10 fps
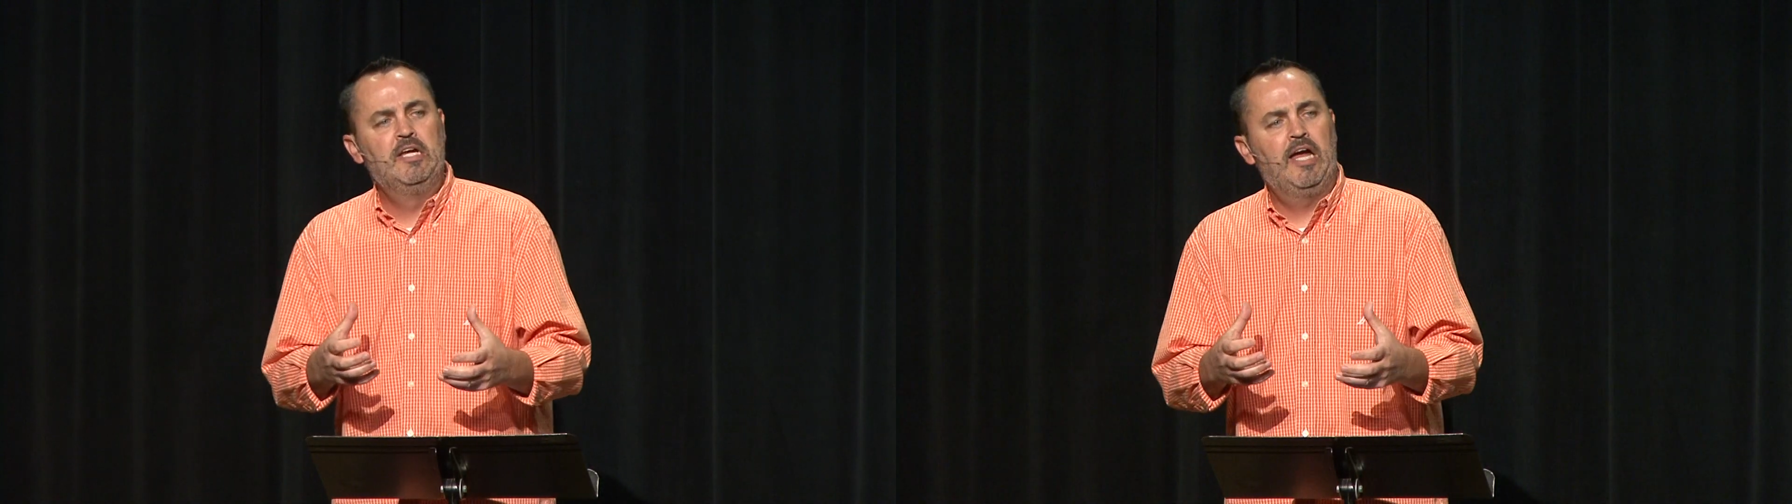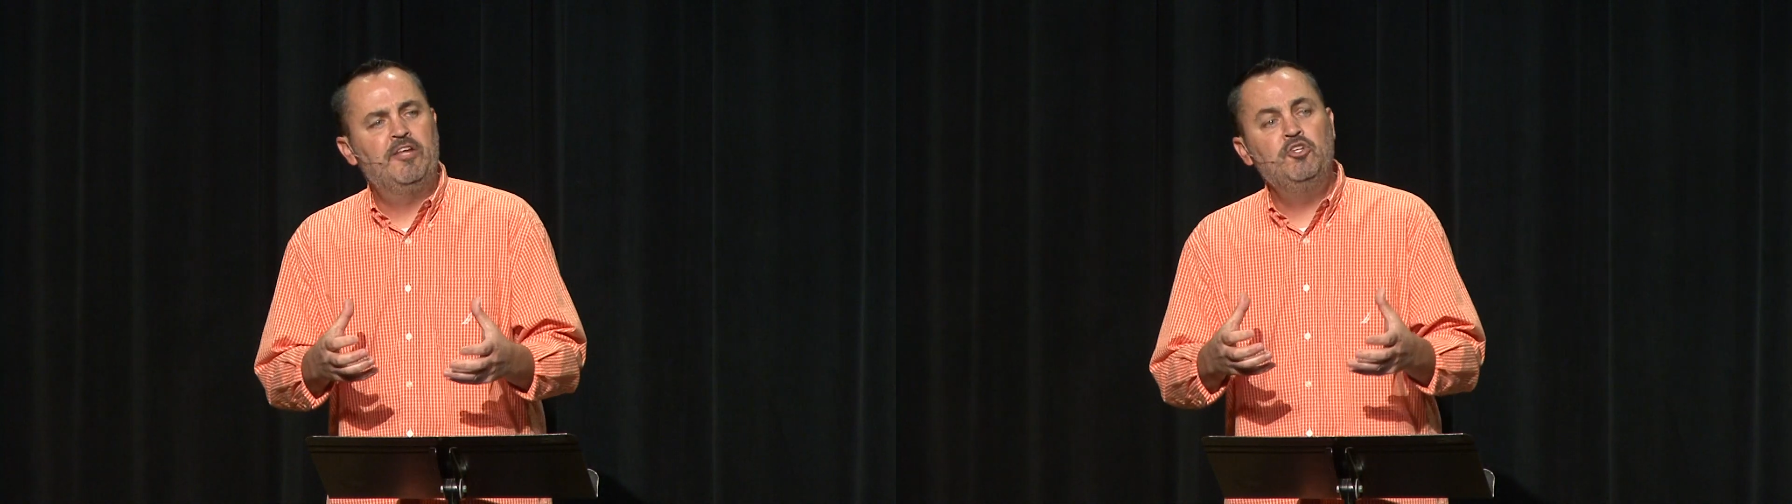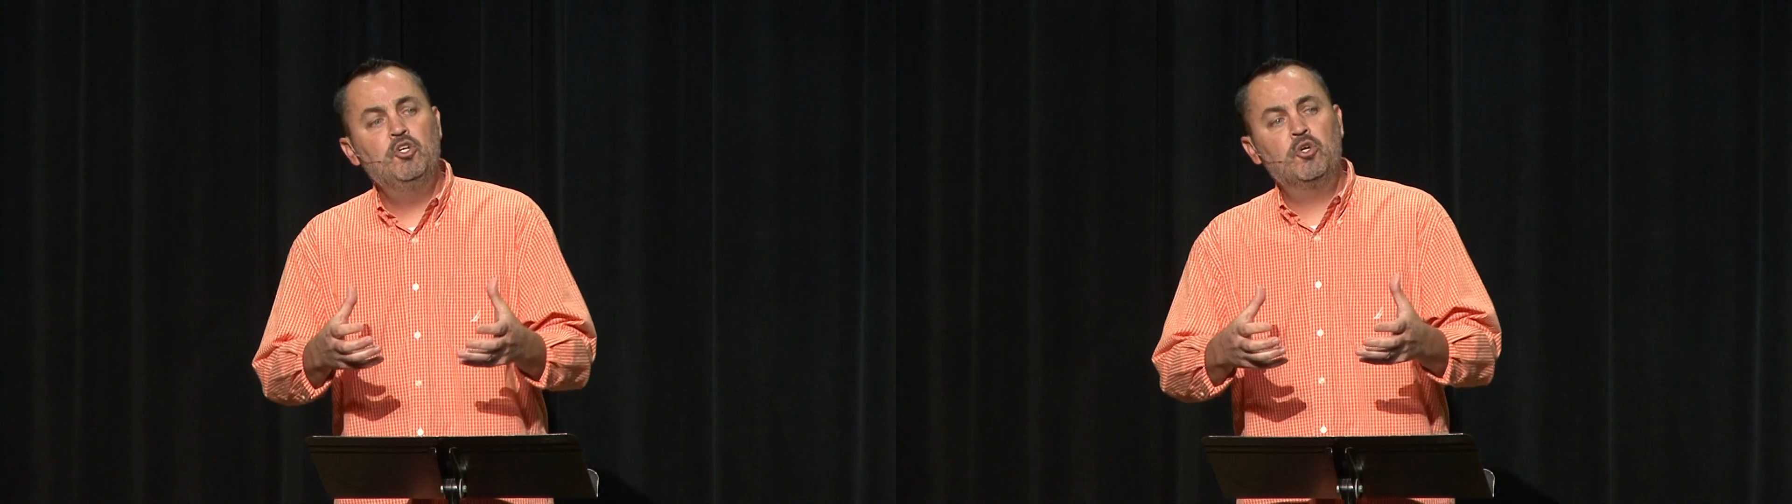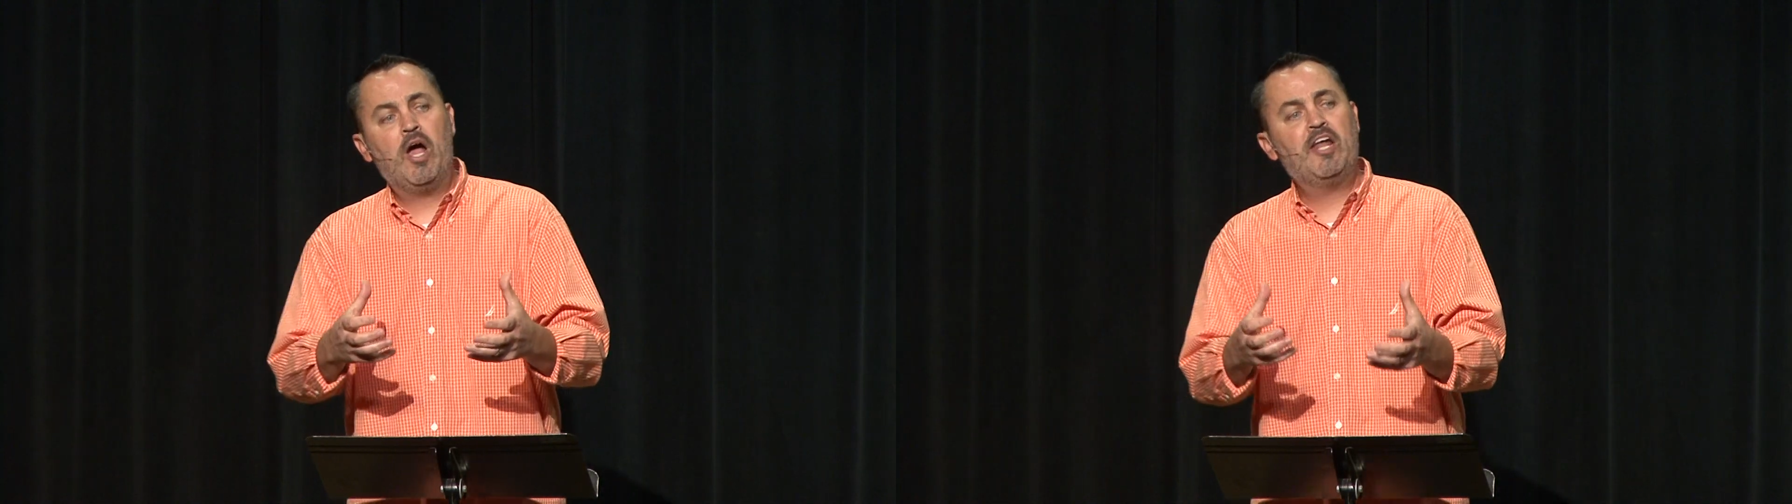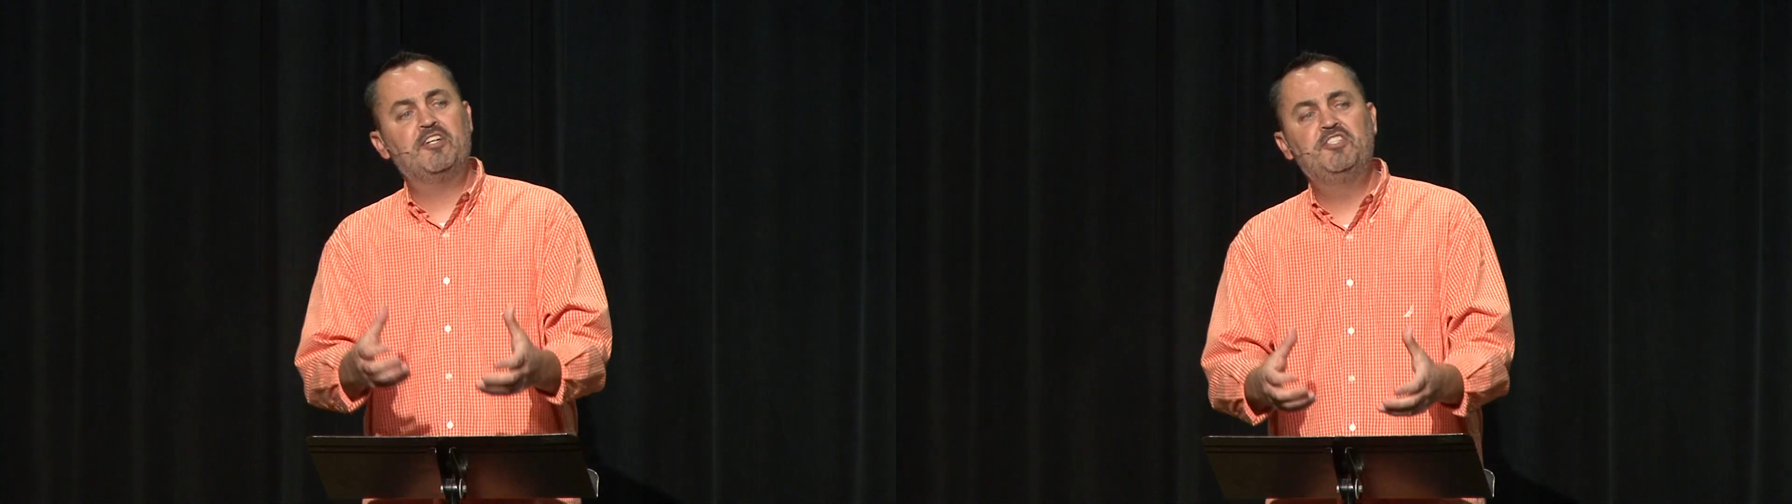and you don't know
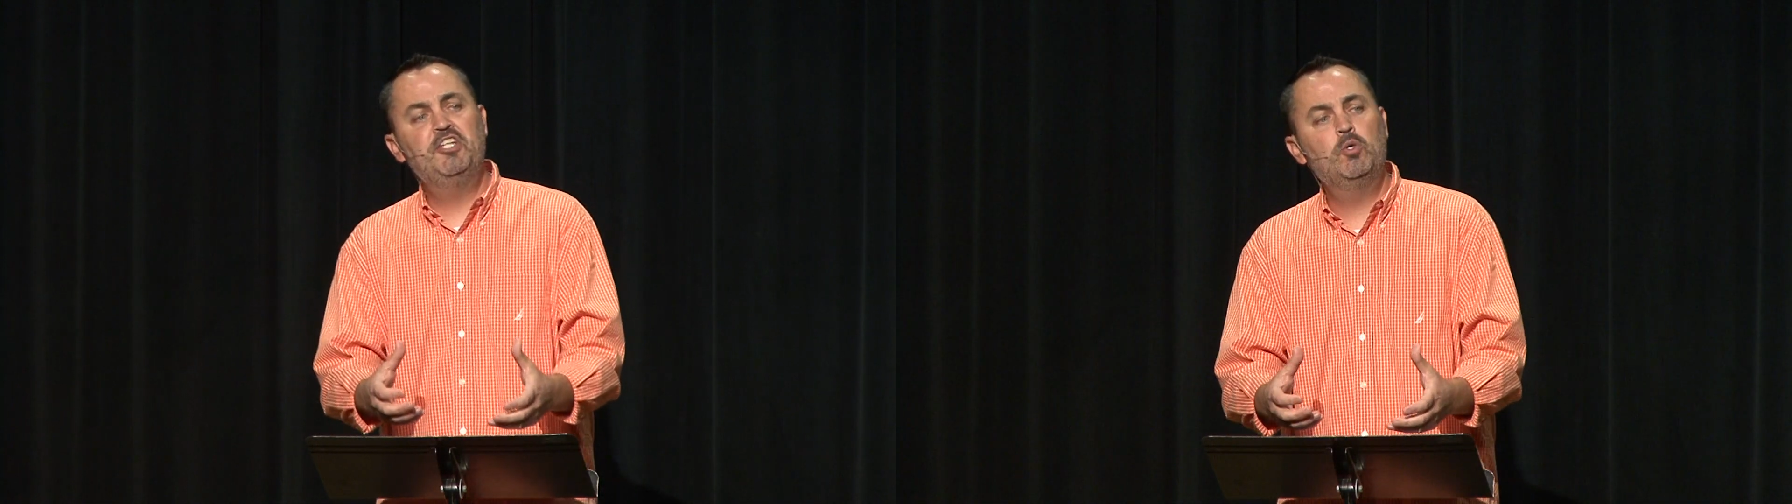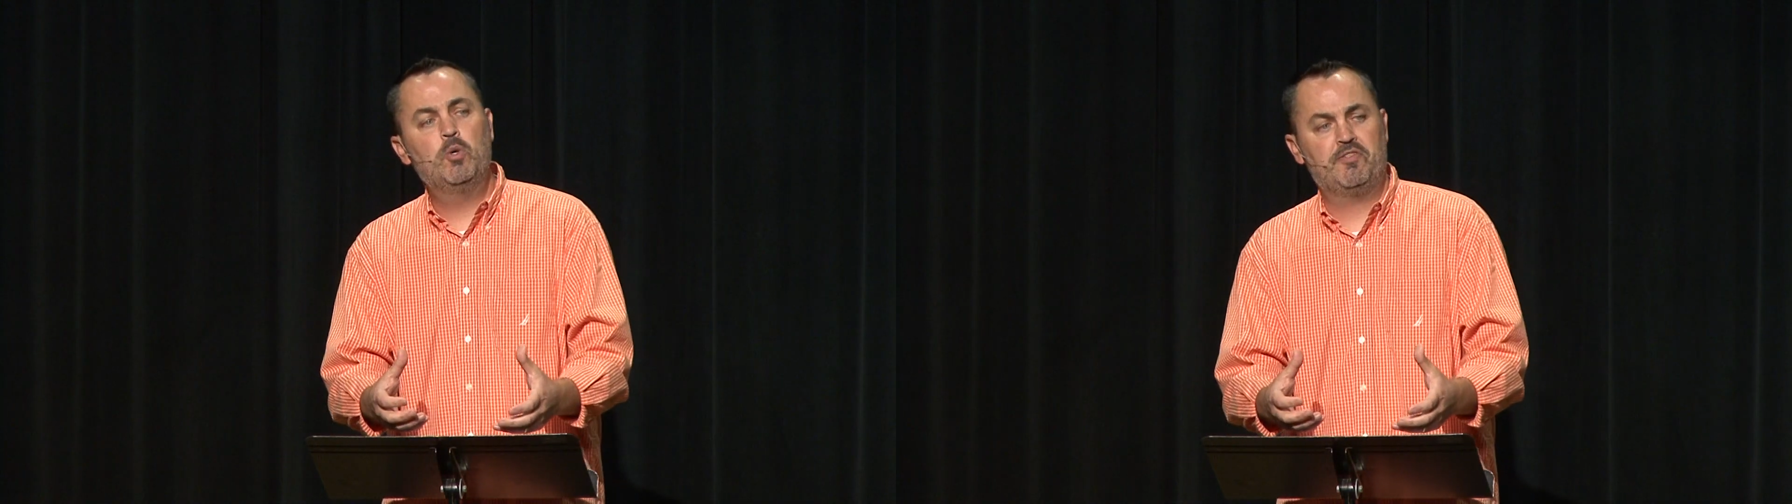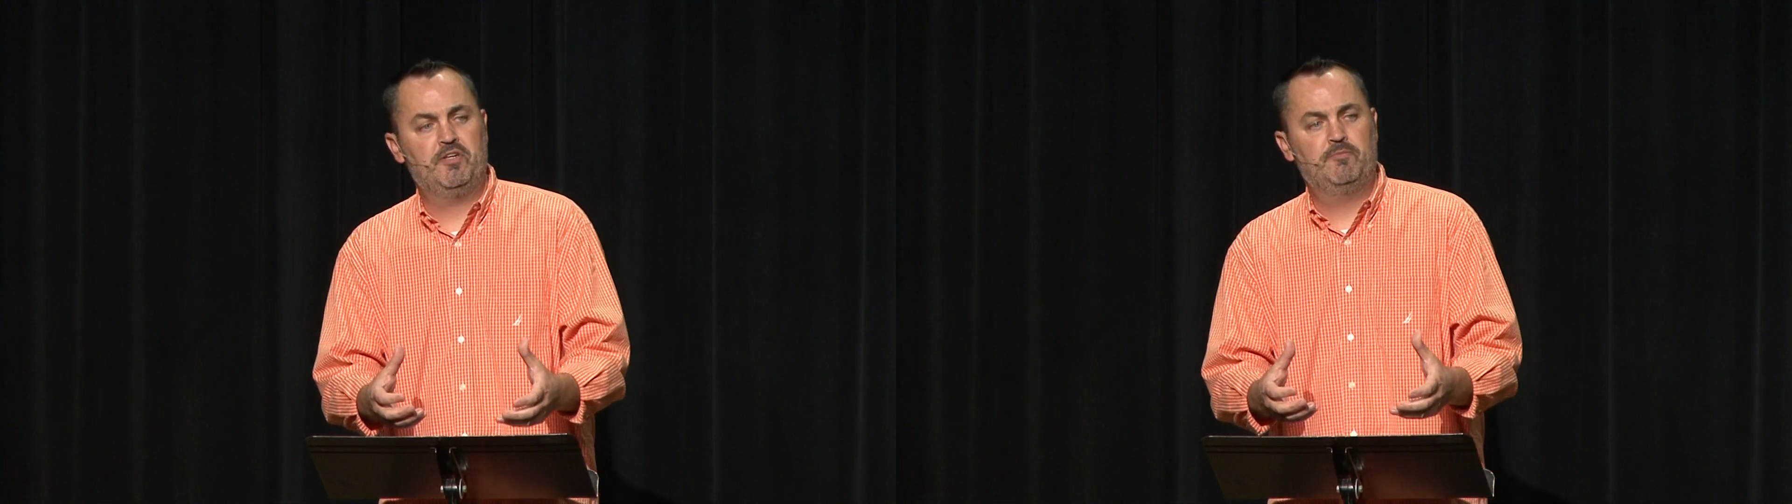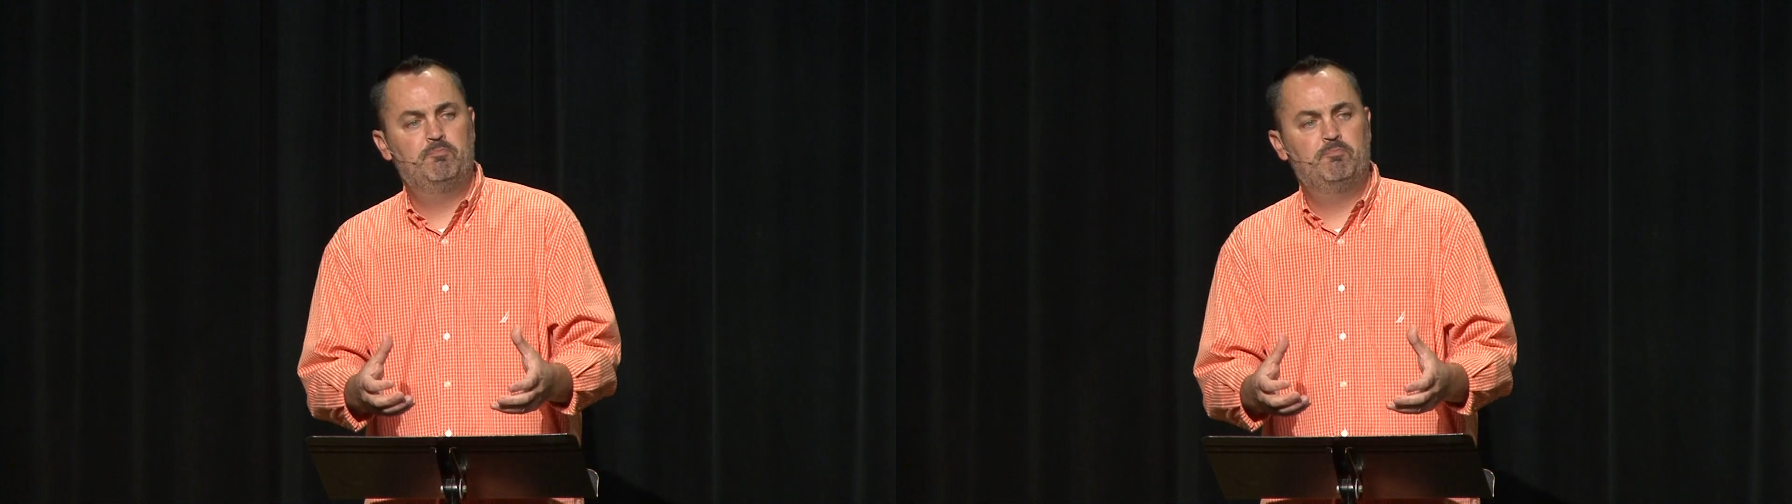how to deal with it